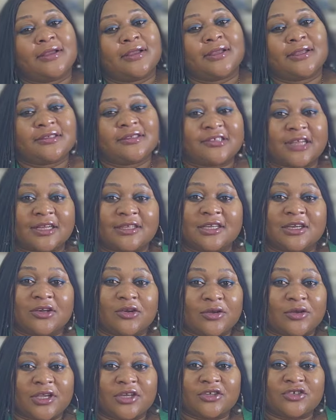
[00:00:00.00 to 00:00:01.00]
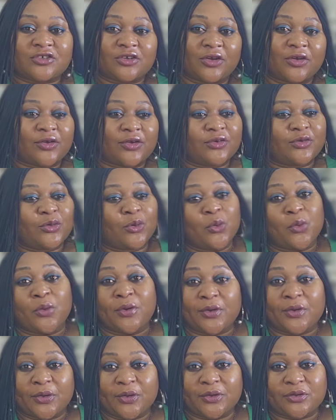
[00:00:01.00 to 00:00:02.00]
in certain location or
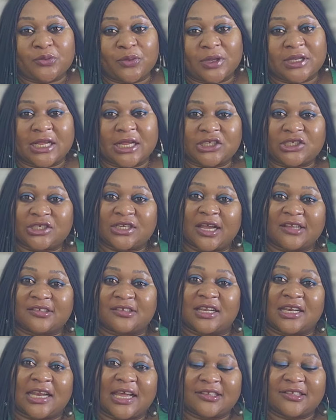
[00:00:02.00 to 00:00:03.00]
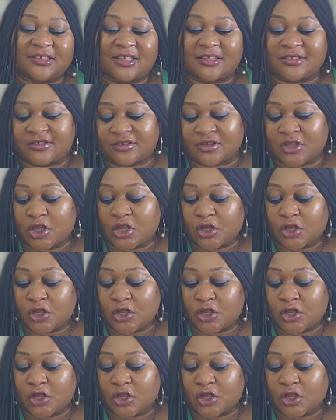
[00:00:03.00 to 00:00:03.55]
not, whether she has the license